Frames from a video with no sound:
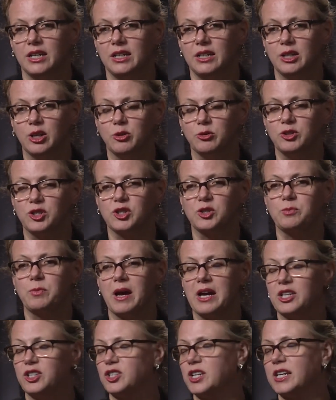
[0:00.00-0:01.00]
you know just
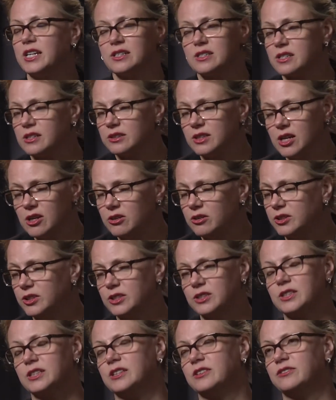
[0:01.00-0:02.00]
by chance alone
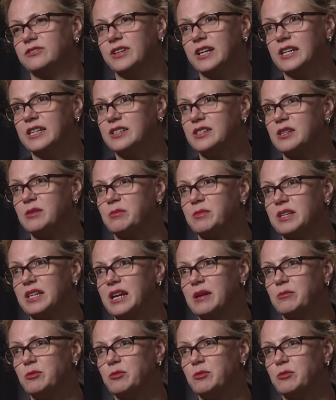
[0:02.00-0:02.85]
you're going to find something